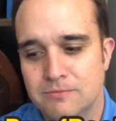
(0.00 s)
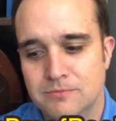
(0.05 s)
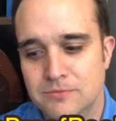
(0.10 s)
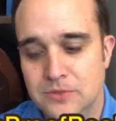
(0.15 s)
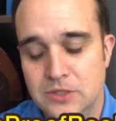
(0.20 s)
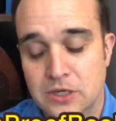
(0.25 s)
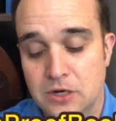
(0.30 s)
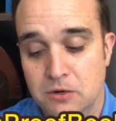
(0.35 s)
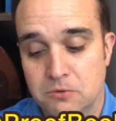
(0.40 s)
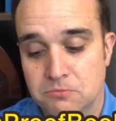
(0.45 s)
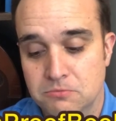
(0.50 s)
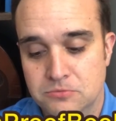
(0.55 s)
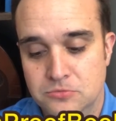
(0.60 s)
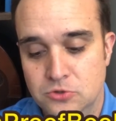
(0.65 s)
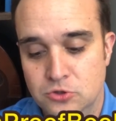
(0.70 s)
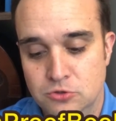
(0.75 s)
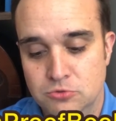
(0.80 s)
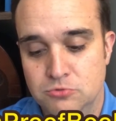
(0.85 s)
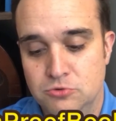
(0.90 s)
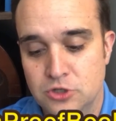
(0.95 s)
you
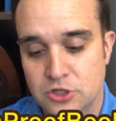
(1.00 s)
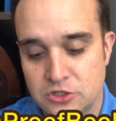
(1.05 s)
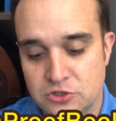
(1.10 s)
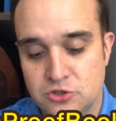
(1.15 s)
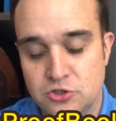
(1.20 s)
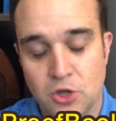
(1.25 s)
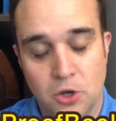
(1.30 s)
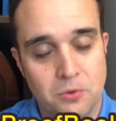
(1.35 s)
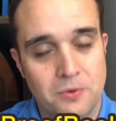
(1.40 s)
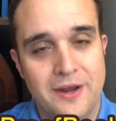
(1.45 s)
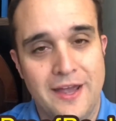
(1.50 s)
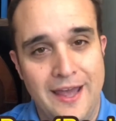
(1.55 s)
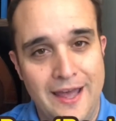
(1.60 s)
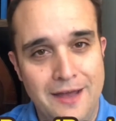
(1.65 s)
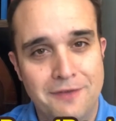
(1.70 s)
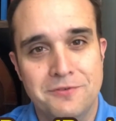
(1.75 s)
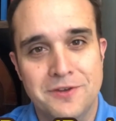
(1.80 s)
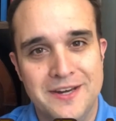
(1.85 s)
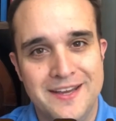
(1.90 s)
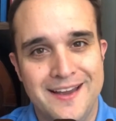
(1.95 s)
just don't
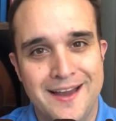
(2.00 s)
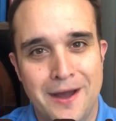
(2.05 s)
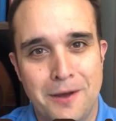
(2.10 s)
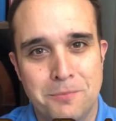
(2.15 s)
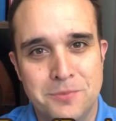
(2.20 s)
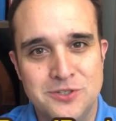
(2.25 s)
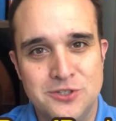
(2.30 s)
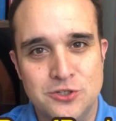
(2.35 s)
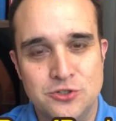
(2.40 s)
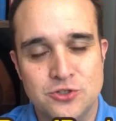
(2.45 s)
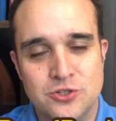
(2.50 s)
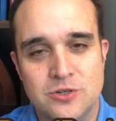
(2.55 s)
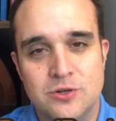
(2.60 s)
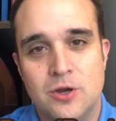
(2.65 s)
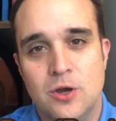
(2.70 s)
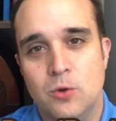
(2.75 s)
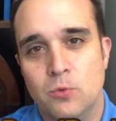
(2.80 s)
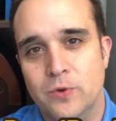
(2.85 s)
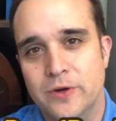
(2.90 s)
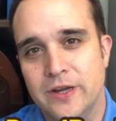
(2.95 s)
have any competition
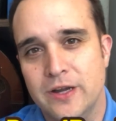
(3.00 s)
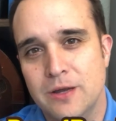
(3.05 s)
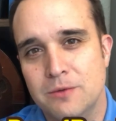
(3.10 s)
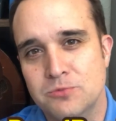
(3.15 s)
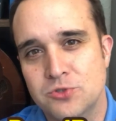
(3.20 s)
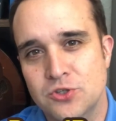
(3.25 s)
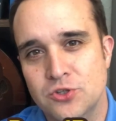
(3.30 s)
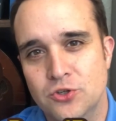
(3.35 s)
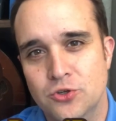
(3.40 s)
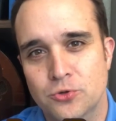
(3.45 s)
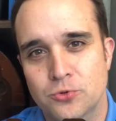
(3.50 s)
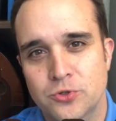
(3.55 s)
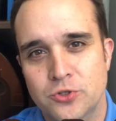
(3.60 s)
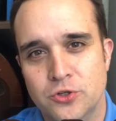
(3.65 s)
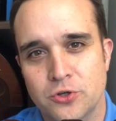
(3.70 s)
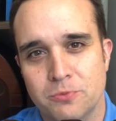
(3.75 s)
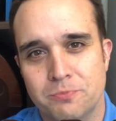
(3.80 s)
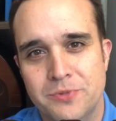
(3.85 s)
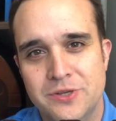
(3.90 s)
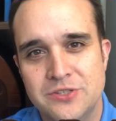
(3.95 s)
when it comes to you and
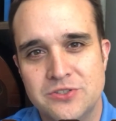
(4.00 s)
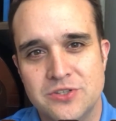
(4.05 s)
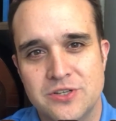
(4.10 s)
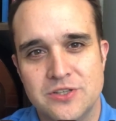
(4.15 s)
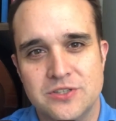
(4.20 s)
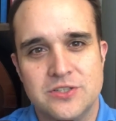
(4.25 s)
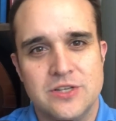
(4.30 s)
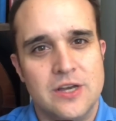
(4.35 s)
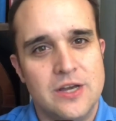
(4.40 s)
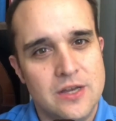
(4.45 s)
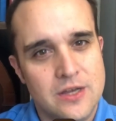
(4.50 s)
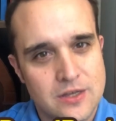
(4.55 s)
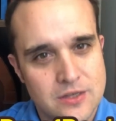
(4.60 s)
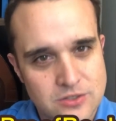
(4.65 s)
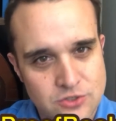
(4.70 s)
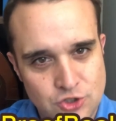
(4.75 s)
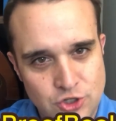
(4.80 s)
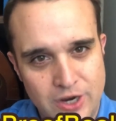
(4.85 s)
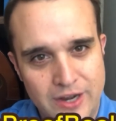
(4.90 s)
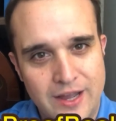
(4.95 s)
your business,
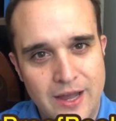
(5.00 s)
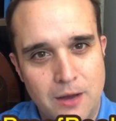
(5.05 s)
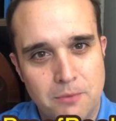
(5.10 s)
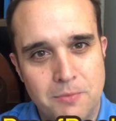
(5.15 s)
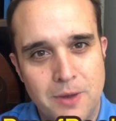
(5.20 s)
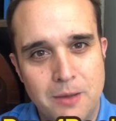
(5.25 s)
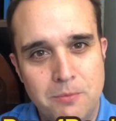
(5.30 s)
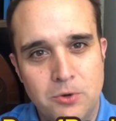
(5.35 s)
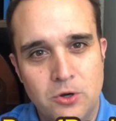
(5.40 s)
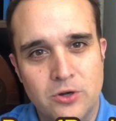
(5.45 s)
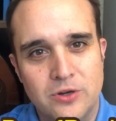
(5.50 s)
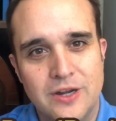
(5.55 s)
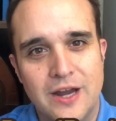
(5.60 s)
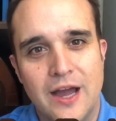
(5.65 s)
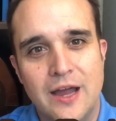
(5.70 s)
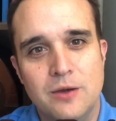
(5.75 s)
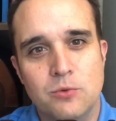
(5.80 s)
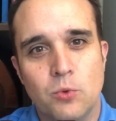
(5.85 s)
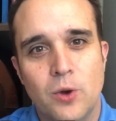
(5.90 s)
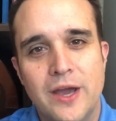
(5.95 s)
check out my book,
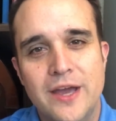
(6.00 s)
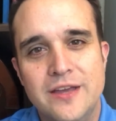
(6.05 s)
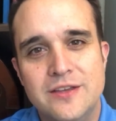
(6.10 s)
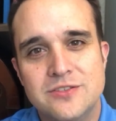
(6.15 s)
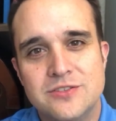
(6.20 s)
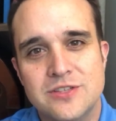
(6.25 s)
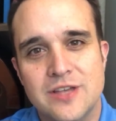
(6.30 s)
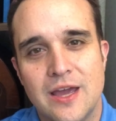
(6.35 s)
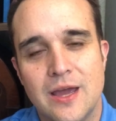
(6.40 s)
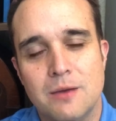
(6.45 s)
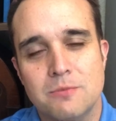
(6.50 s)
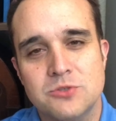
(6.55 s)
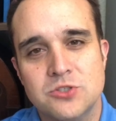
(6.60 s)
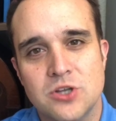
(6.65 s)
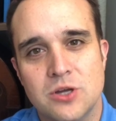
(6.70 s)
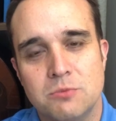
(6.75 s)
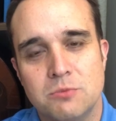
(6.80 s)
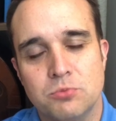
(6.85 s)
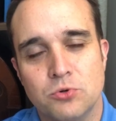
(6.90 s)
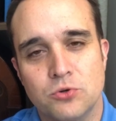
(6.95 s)
9 Ways to
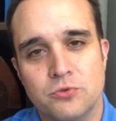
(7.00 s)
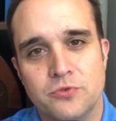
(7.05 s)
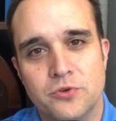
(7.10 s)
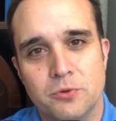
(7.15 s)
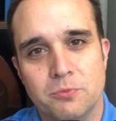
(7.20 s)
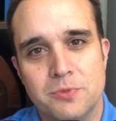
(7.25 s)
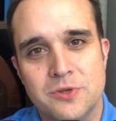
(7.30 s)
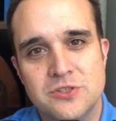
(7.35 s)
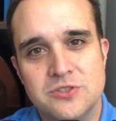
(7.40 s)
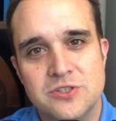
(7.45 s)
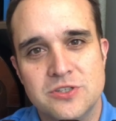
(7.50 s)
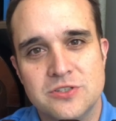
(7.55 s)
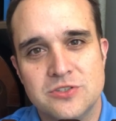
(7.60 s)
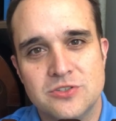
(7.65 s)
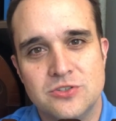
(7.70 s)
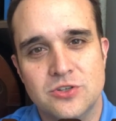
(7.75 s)
Amazon Proof Your Business.